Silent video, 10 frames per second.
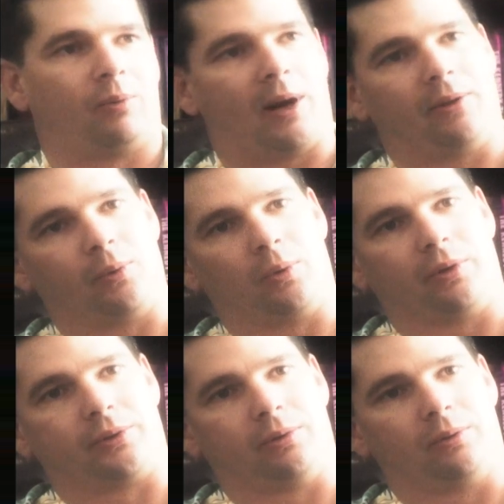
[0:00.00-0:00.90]
around the
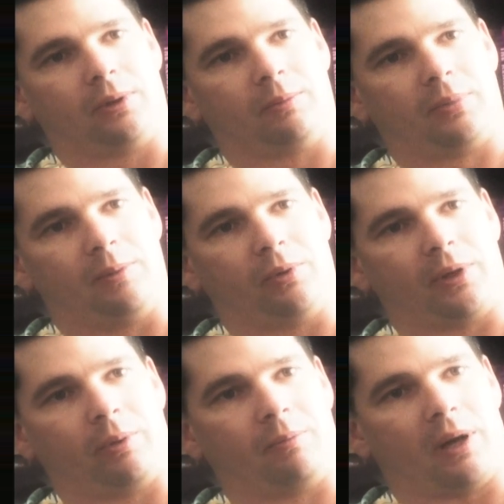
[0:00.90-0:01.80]
world to people
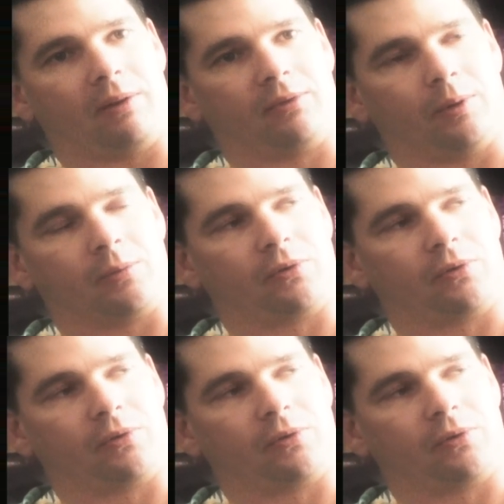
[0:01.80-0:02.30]
that would buy films